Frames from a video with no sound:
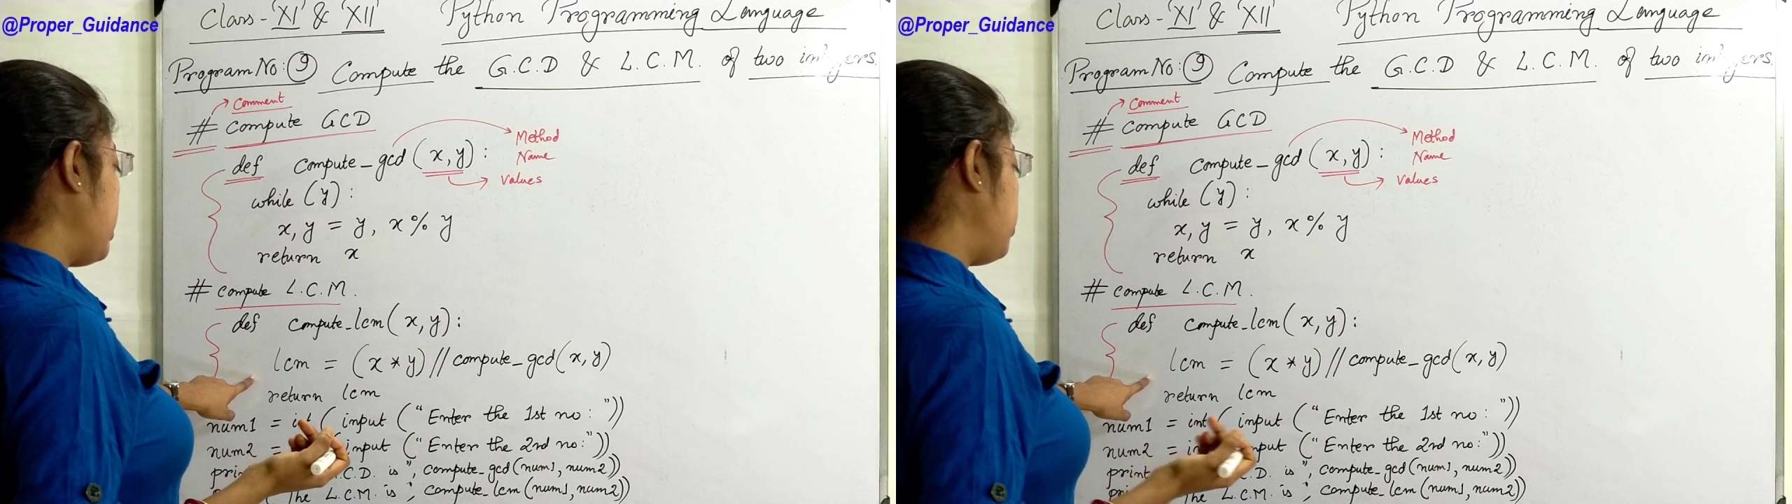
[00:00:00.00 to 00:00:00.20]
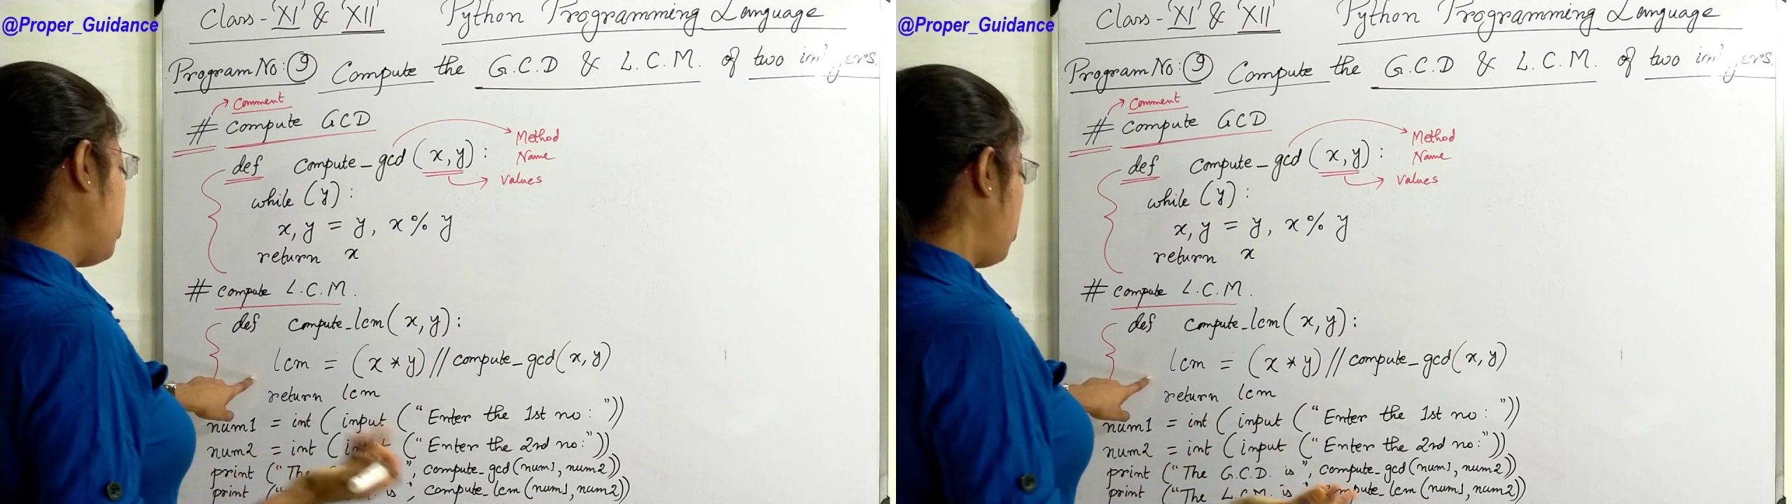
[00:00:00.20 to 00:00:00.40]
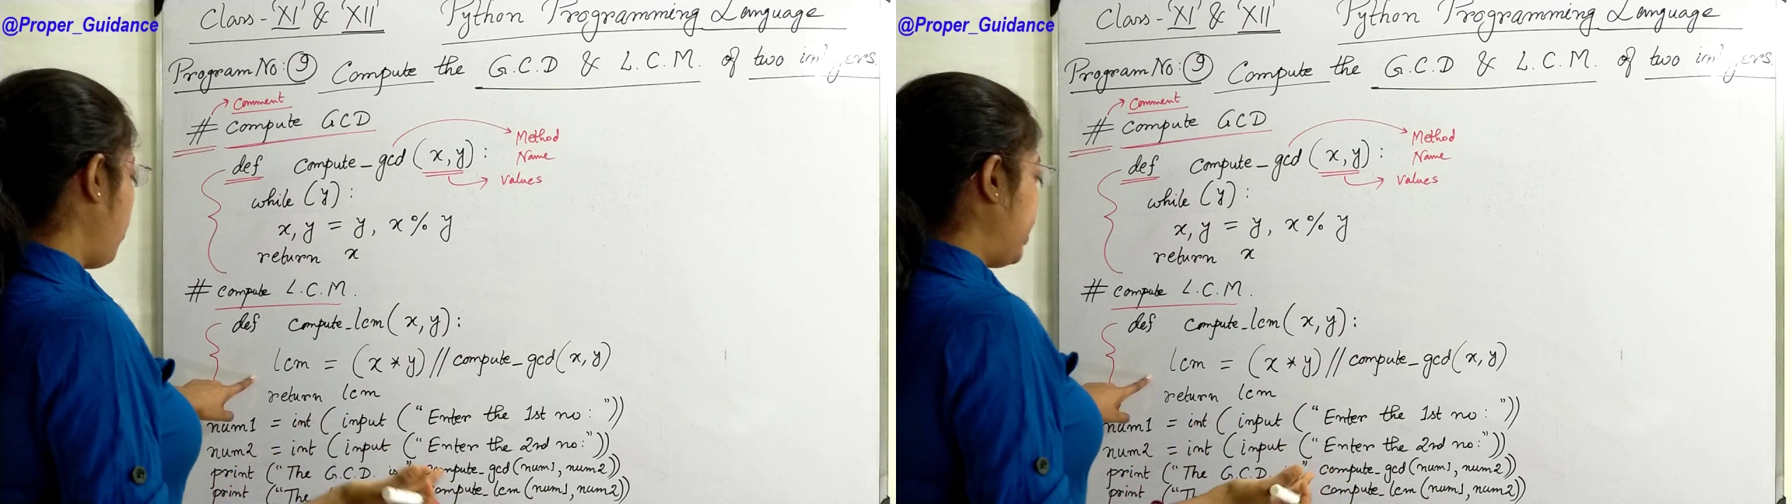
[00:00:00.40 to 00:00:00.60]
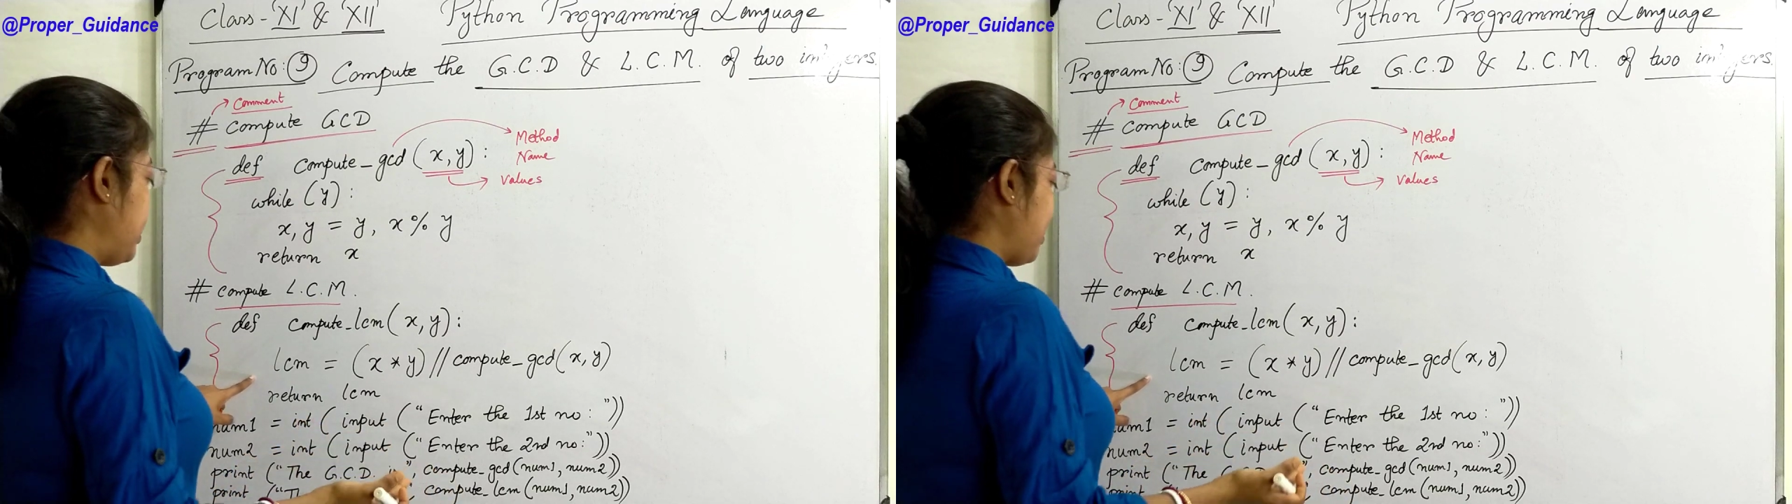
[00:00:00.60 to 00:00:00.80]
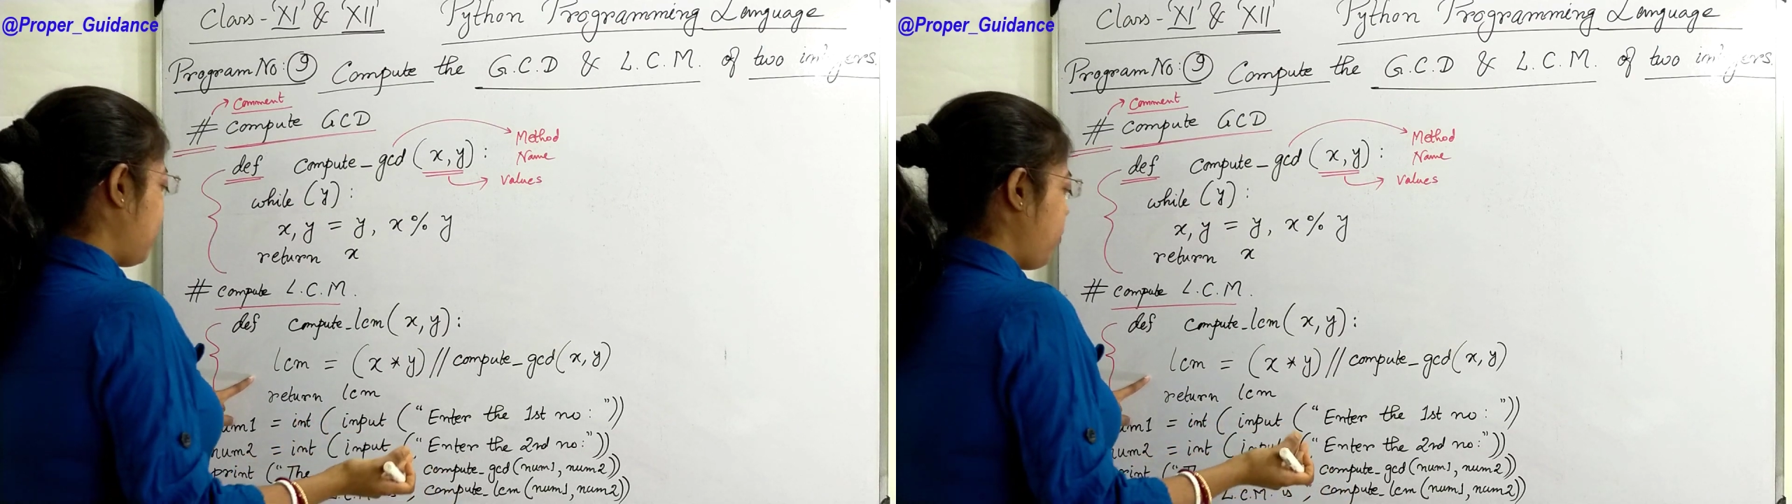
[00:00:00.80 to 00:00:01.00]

are just doing that